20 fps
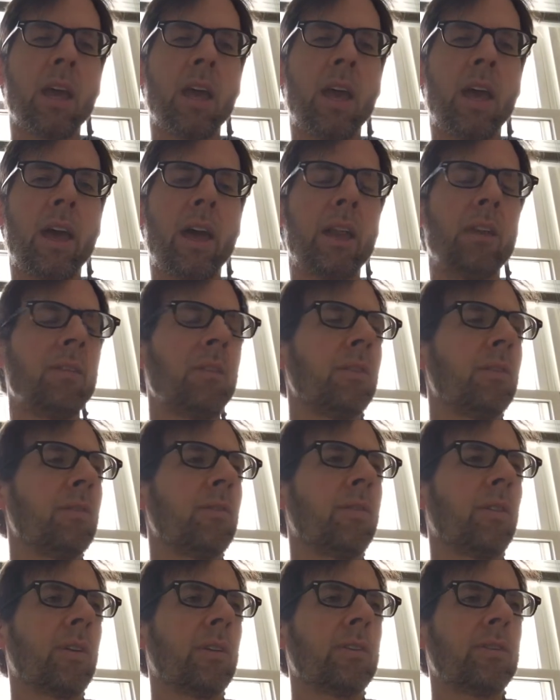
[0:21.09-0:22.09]
And the
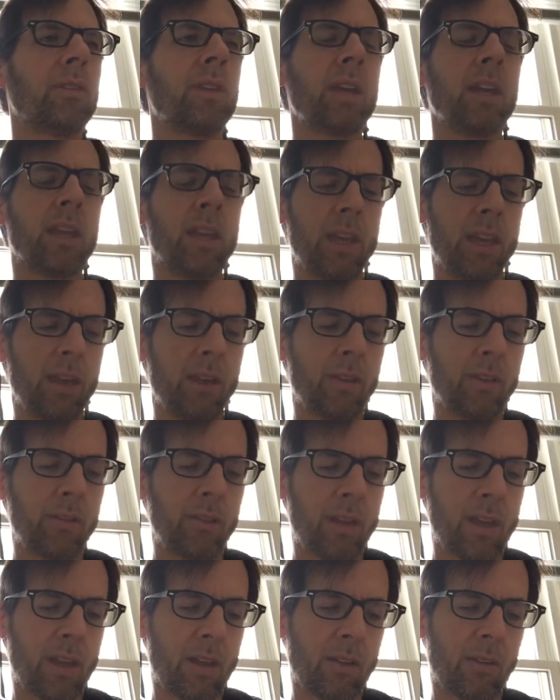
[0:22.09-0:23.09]
first thing
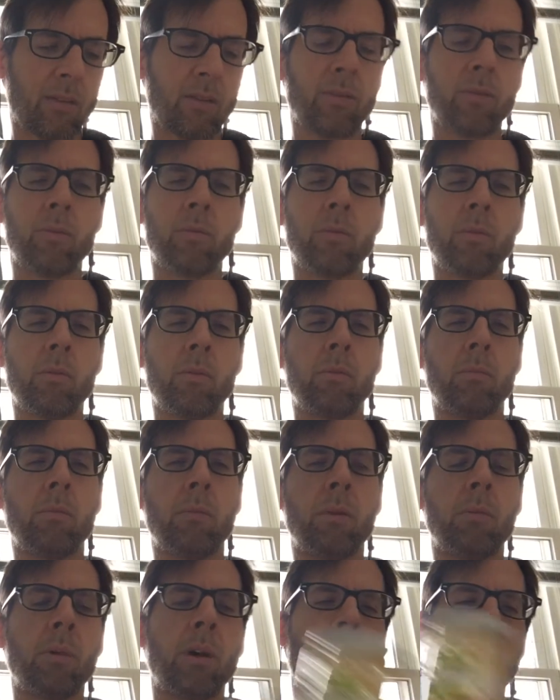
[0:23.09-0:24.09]
is
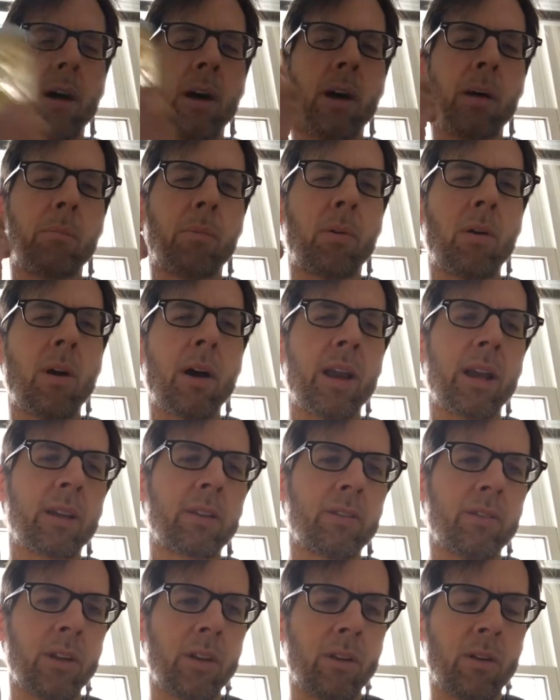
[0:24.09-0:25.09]

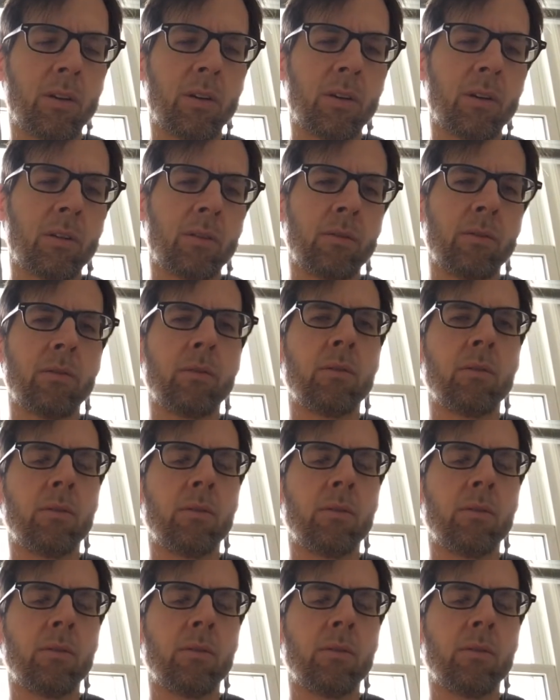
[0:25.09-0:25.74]
products that you're